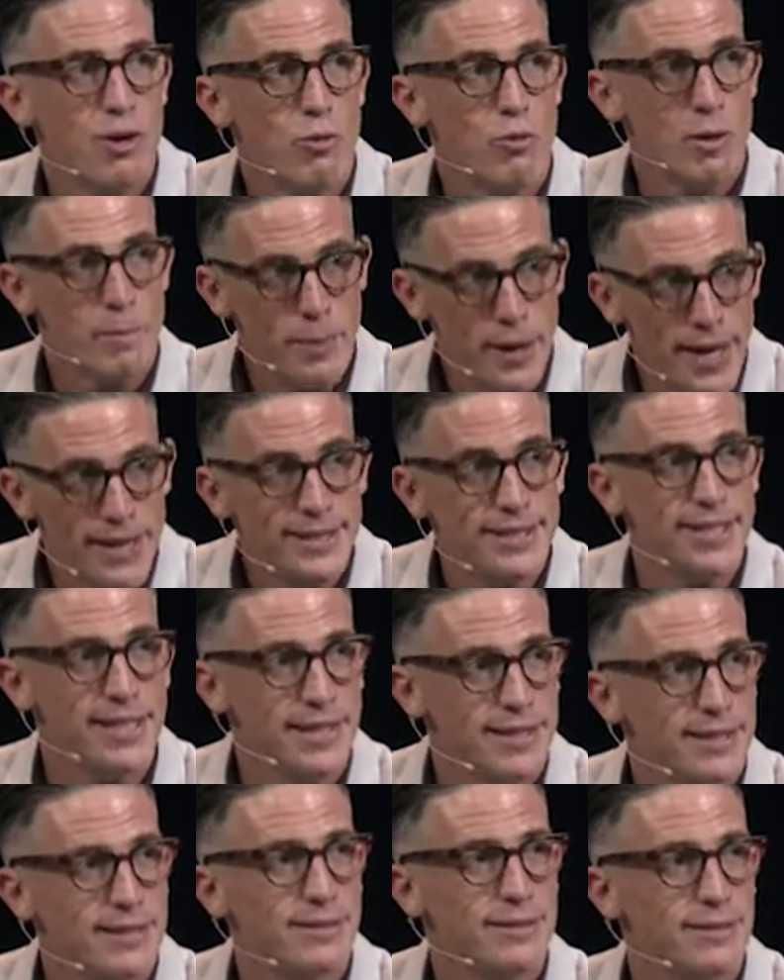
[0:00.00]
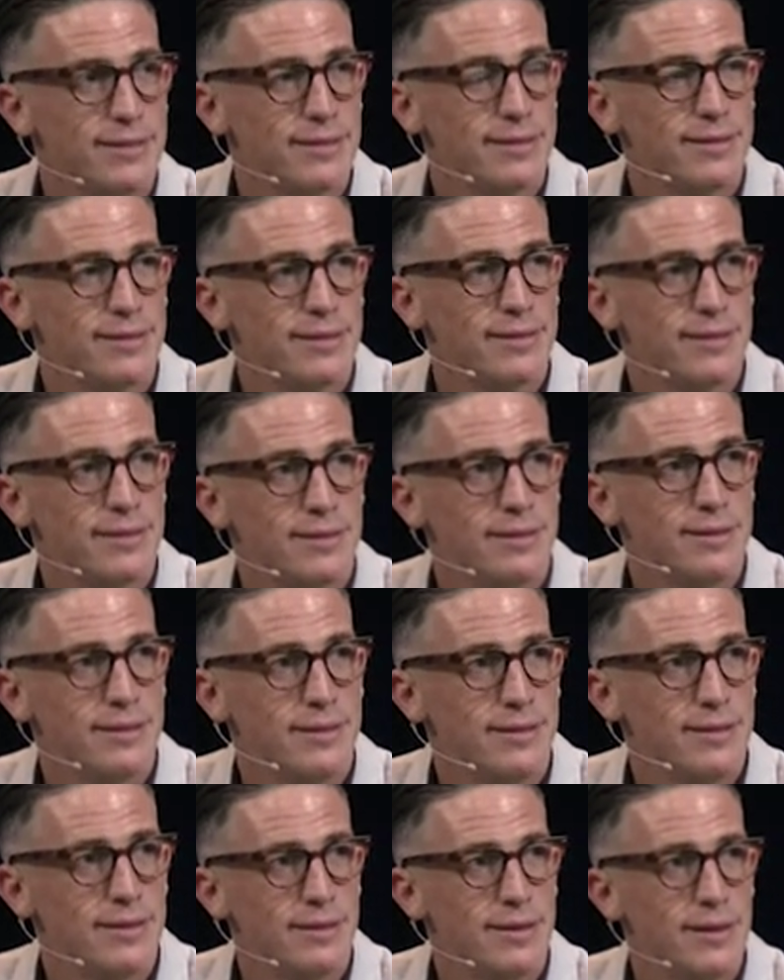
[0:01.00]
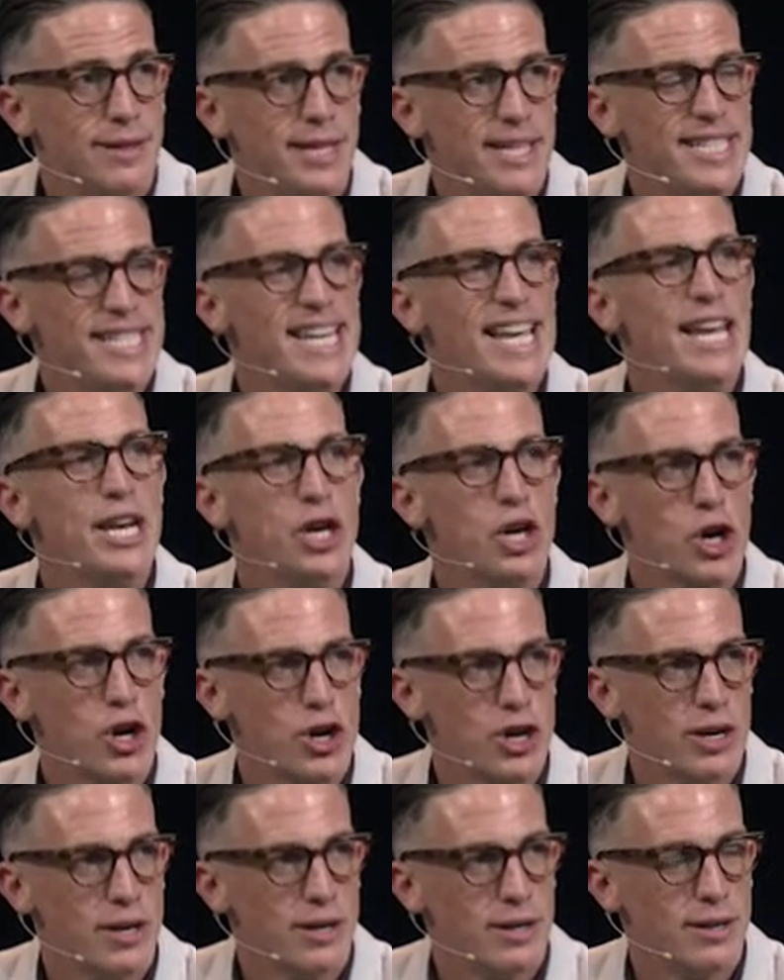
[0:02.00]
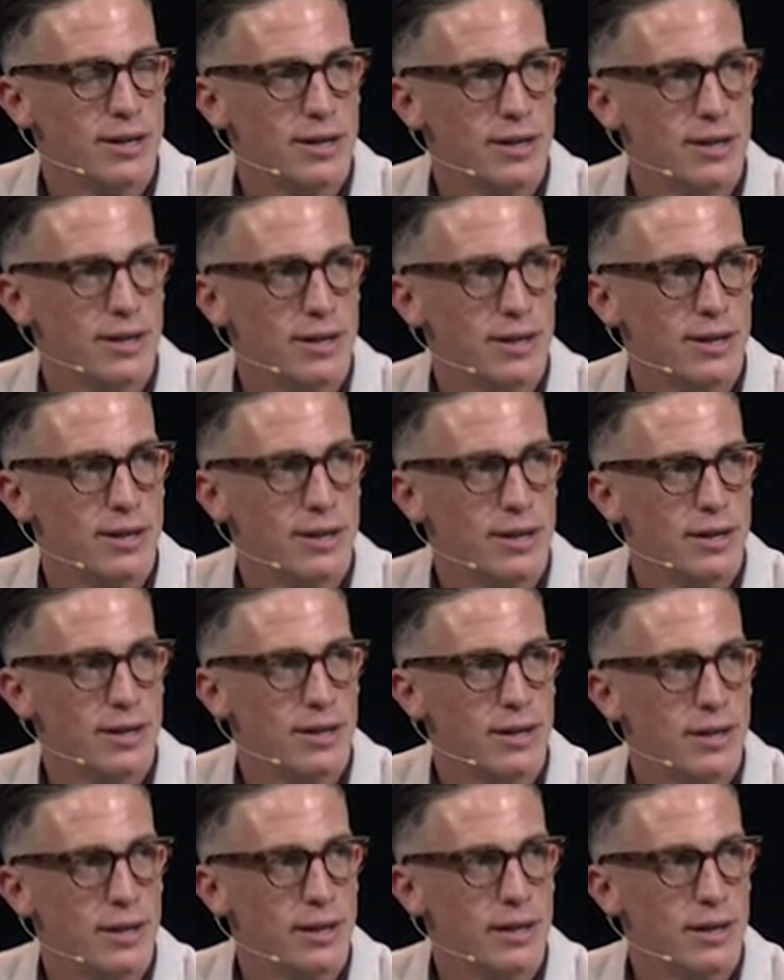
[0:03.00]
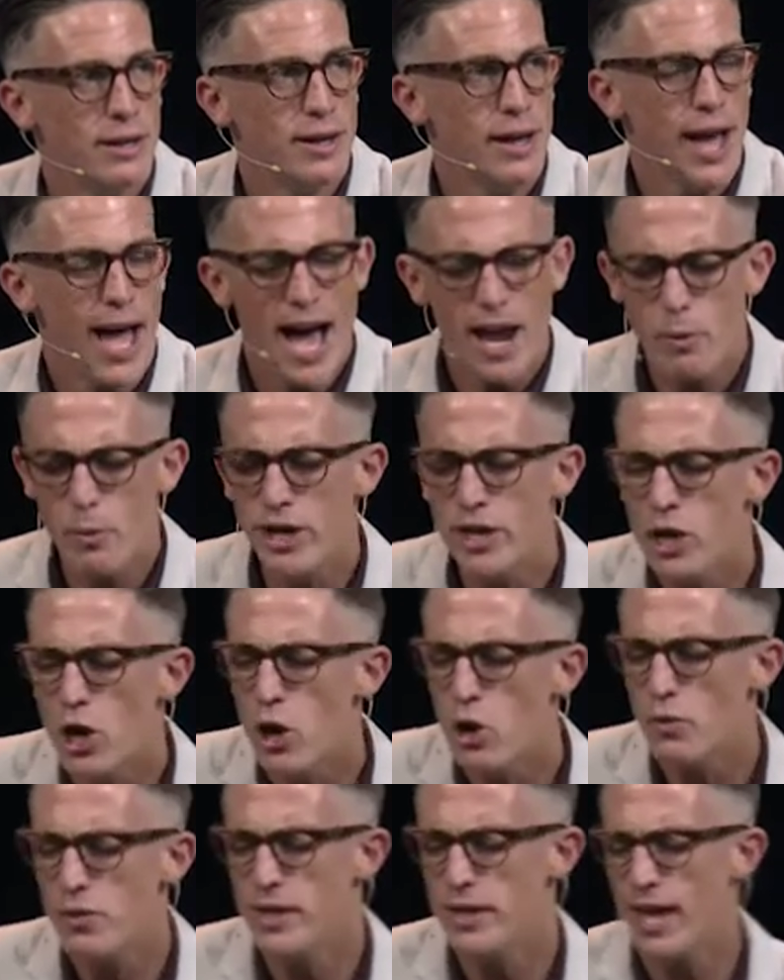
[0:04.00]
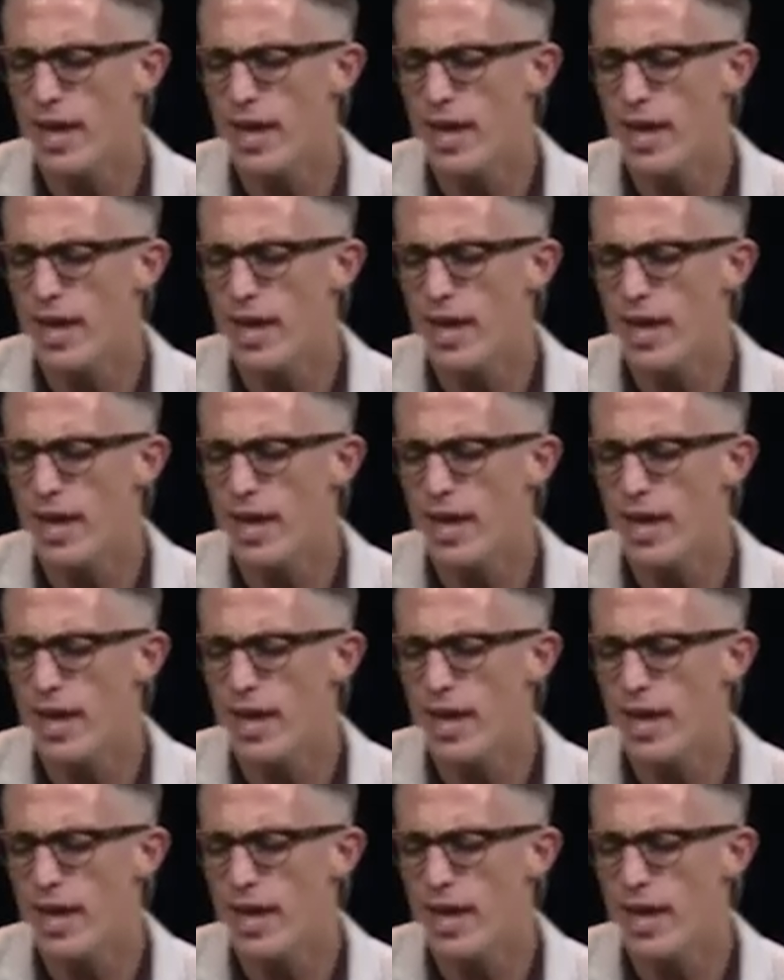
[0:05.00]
Repentant. Tender. How do we know that